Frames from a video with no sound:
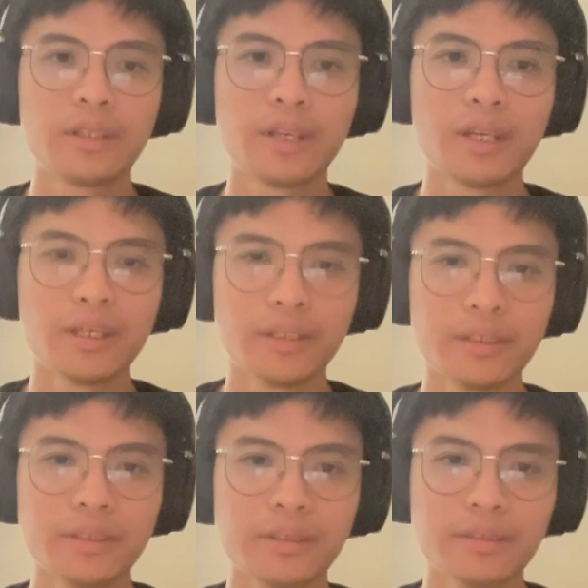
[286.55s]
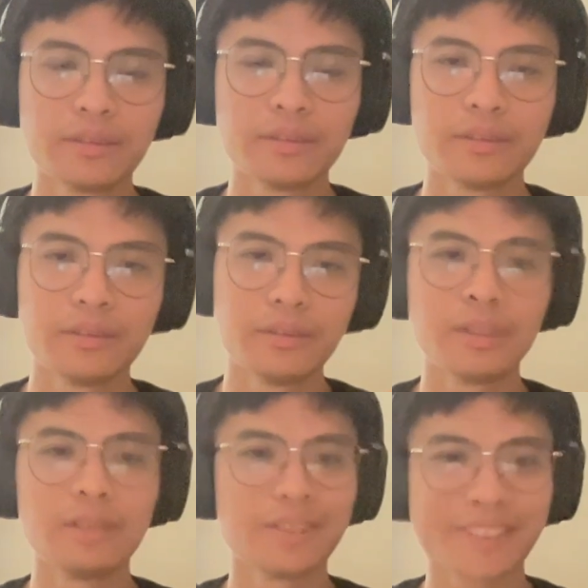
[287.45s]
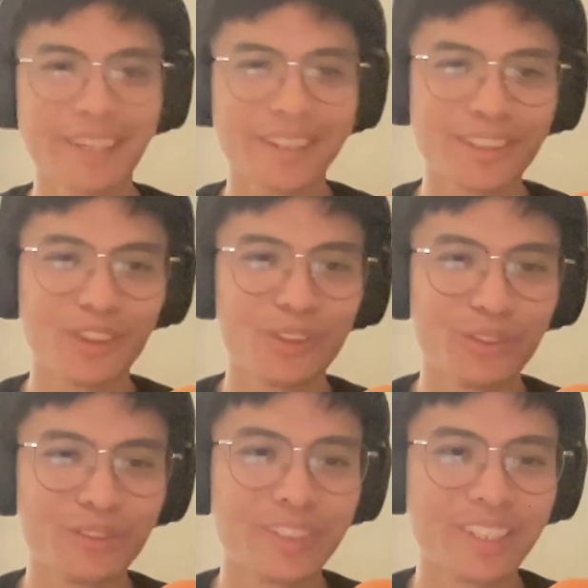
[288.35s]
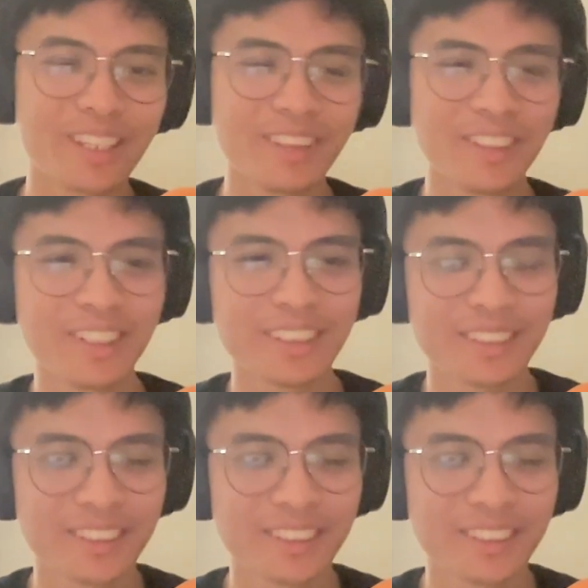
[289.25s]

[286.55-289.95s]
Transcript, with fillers: and do the cycle all over again, right?